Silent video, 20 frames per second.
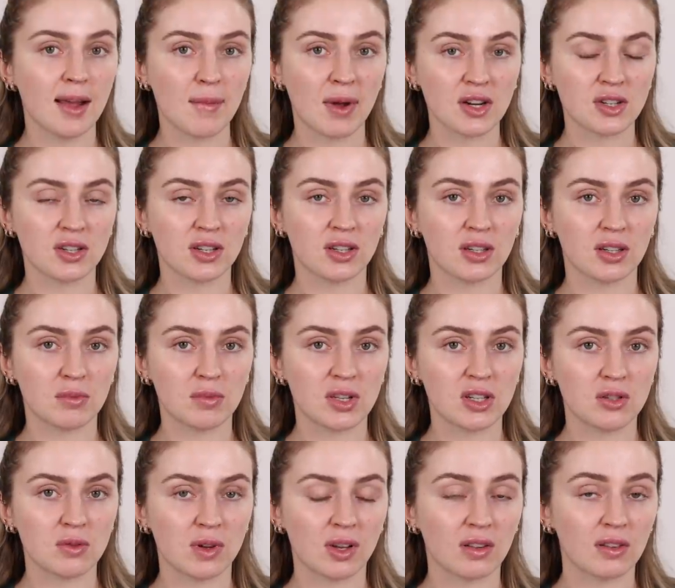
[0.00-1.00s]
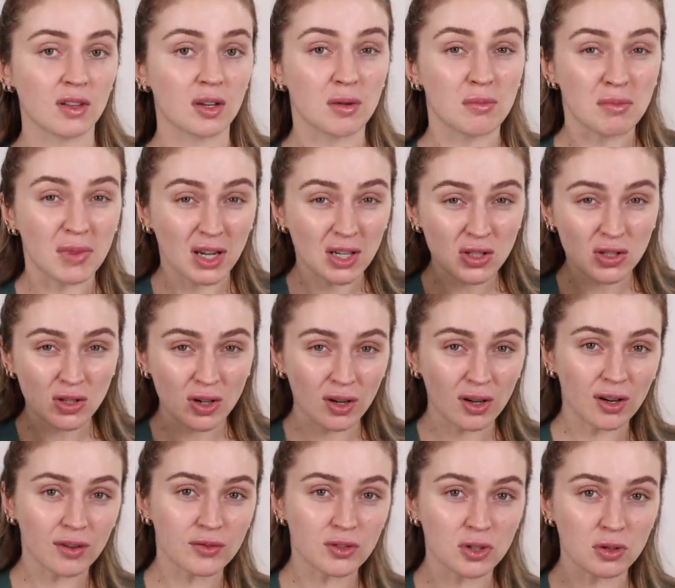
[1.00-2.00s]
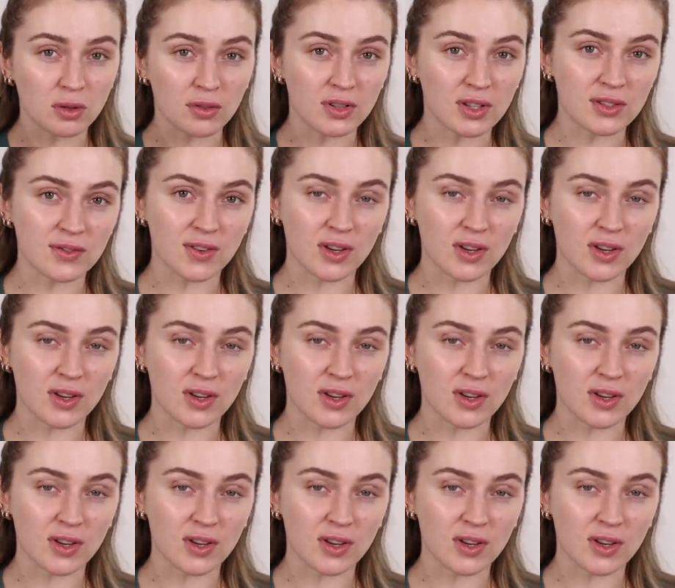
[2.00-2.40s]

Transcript: I'm actually going to be doing a little mixture of two of his